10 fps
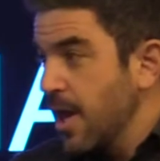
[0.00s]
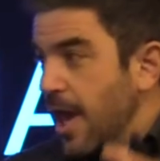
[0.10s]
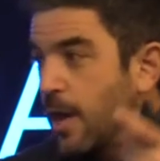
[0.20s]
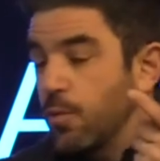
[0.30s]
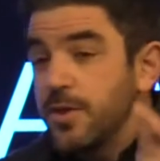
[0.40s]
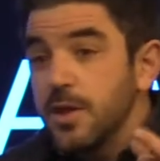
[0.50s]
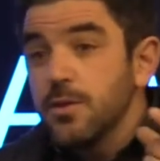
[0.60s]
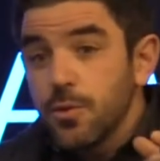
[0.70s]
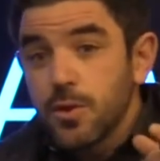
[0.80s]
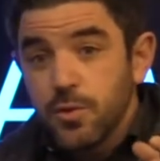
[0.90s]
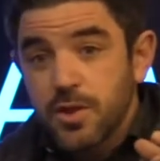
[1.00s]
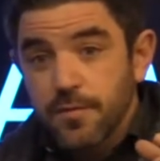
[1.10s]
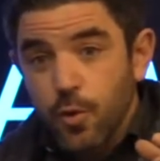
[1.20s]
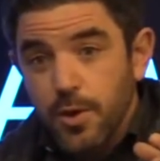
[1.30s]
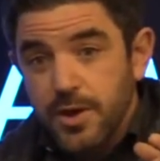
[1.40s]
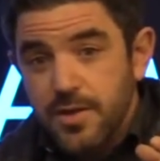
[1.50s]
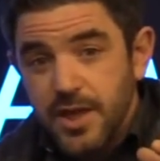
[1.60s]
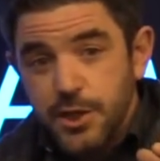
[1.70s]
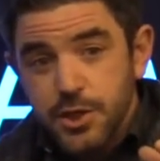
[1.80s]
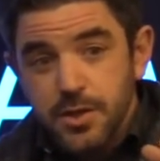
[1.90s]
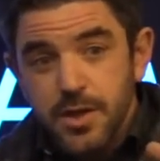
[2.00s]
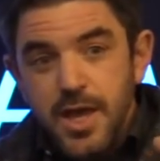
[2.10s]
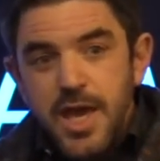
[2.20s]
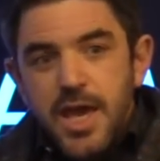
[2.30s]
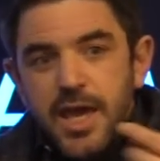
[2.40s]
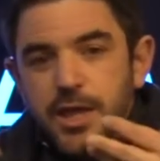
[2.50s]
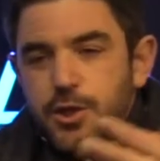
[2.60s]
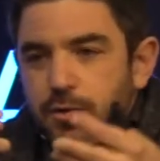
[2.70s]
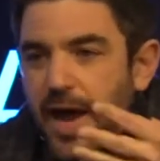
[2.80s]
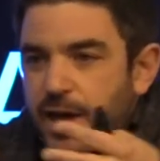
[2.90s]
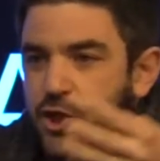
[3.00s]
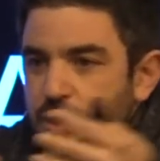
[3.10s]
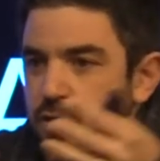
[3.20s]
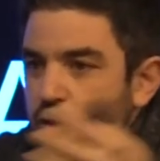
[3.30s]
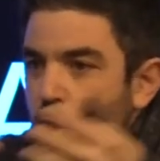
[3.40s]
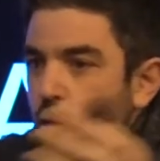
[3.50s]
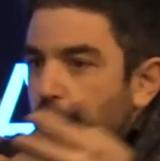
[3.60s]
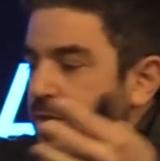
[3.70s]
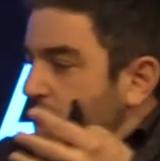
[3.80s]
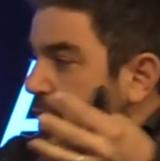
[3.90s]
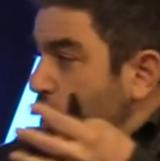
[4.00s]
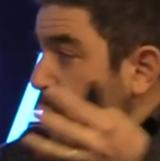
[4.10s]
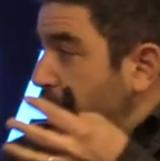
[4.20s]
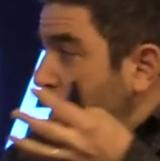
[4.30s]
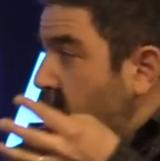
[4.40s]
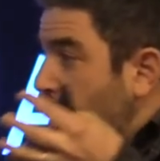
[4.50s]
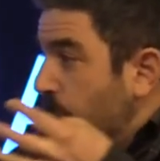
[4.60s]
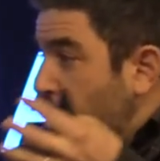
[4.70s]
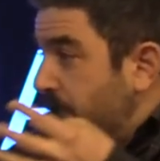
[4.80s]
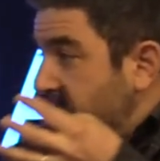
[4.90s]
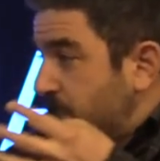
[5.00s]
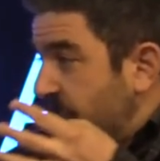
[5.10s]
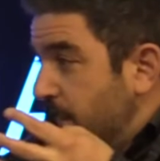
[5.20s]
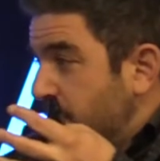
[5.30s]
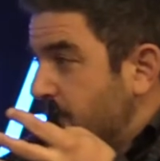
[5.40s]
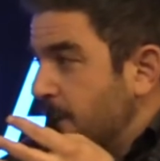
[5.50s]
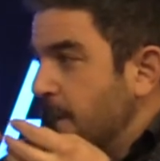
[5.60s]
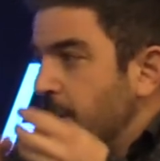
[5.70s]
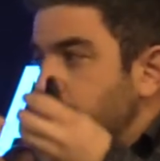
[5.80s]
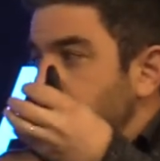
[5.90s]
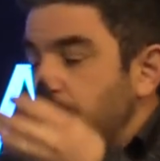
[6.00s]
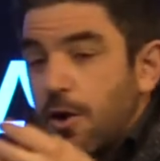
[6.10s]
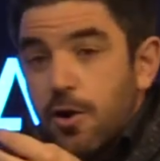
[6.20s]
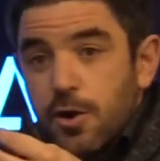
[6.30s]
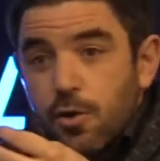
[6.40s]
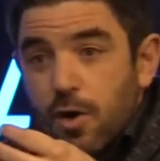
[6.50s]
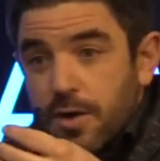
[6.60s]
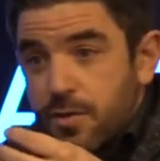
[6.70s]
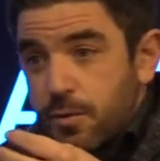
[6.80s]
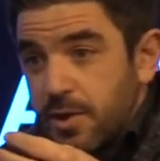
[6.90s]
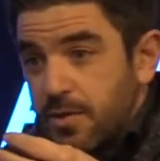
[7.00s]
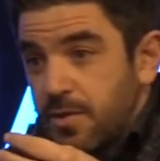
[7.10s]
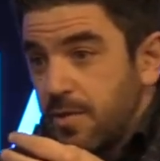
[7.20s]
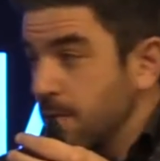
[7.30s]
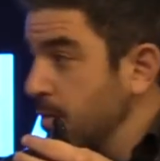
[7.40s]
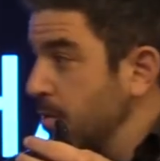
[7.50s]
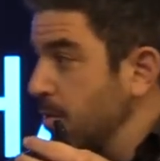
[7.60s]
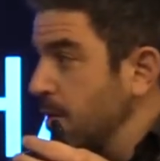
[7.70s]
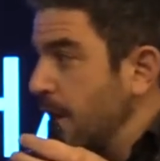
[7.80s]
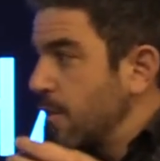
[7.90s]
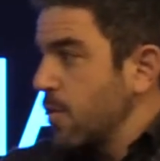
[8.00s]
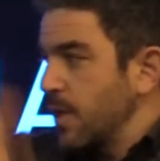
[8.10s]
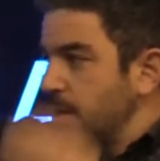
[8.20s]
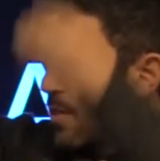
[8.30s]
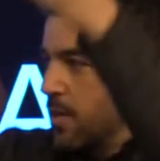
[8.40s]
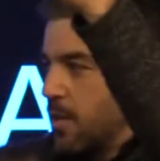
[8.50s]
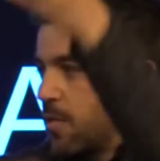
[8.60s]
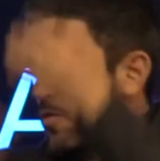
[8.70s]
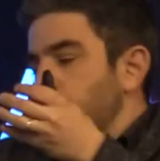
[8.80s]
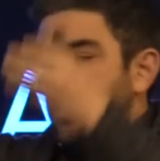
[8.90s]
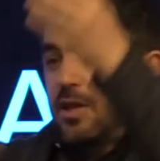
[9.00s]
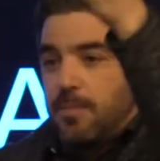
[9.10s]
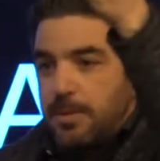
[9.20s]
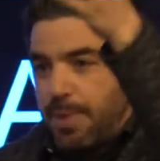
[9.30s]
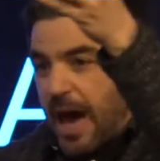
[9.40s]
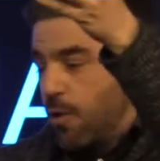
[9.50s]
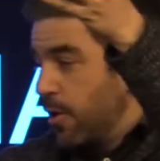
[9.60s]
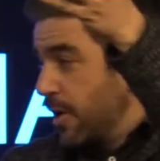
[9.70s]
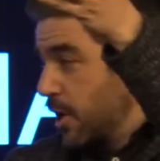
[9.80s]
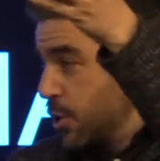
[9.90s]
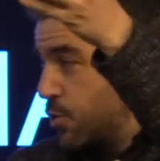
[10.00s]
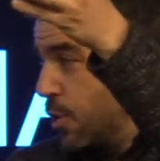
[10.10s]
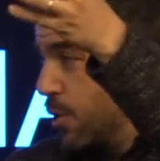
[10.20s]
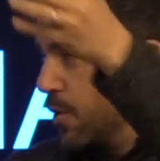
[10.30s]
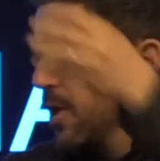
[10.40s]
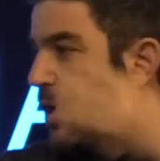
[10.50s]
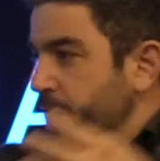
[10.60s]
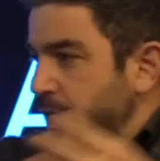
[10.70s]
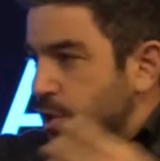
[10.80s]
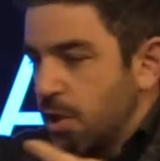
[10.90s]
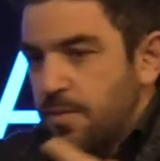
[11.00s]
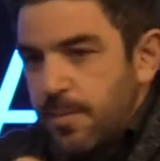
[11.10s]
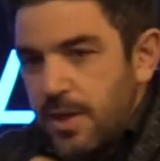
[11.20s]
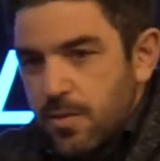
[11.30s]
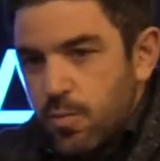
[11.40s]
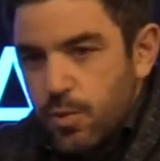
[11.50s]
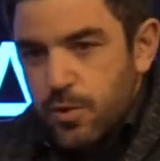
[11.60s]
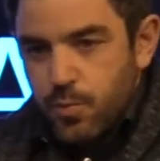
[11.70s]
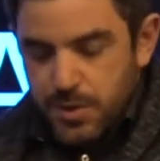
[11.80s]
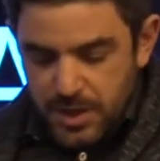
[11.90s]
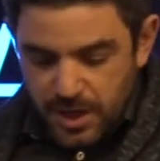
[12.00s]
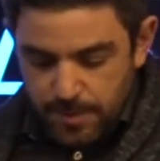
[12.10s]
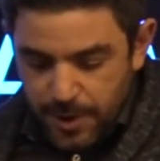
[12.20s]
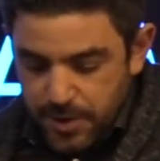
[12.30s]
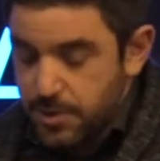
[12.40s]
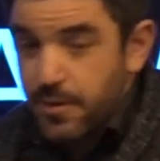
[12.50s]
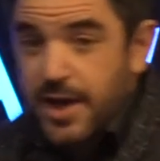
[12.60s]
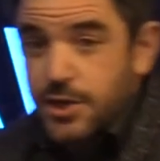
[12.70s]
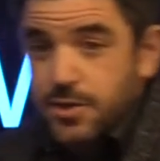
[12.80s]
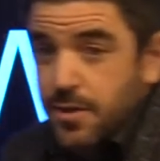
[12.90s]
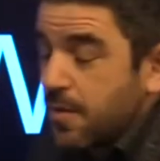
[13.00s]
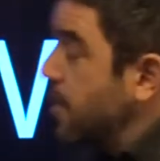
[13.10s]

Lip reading: And within those units of organization, interactions within a unit are more intense than they are across units. And so that doesn't necessarily mean power and control, it just means we're thinking about interactions.